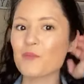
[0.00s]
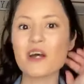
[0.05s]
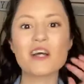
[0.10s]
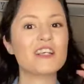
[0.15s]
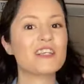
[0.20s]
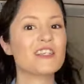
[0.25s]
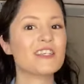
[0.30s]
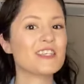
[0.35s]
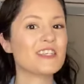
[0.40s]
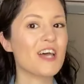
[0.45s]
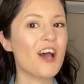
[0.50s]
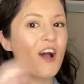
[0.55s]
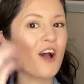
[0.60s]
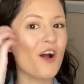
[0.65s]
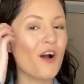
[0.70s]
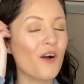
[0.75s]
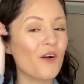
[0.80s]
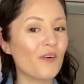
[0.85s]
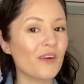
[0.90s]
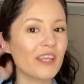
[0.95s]

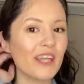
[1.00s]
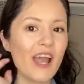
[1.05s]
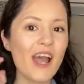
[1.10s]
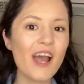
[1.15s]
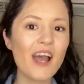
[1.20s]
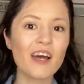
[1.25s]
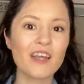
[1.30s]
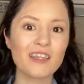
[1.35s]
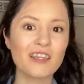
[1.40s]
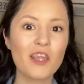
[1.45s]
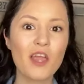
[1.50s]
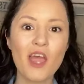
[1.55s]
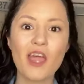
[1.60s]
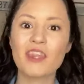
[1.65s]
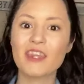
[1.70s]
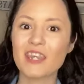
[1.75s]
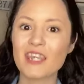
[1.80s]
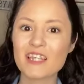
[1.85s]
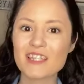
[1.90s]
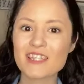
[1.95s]
So yeah,
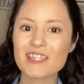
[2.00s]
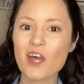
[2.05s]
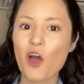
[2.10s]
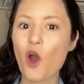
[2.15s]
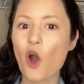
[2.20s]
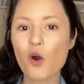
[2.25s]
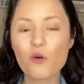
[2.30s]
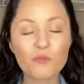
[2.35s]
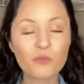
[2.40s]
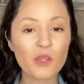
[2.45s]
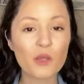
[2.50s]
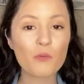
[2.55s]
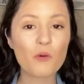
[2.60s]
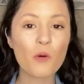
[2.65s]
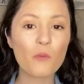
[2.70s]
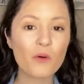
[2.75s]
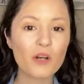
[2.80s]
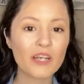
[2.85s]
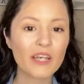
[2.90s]
this hopefully will work